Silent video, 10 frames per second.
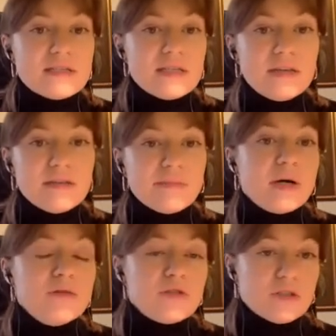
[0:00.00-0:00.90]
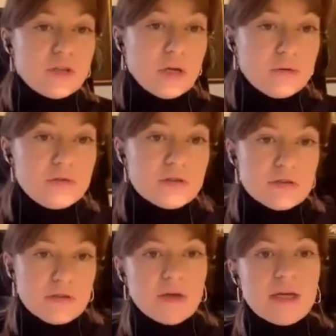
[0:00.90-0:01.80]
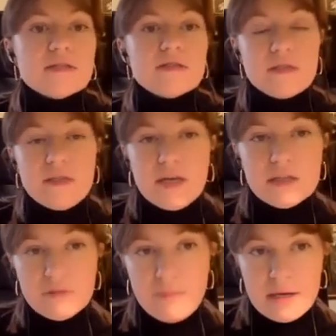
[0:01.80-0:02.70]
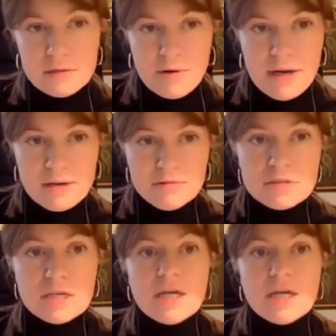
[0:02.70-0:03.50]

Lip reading: in the post-it notes, so against the yellow background,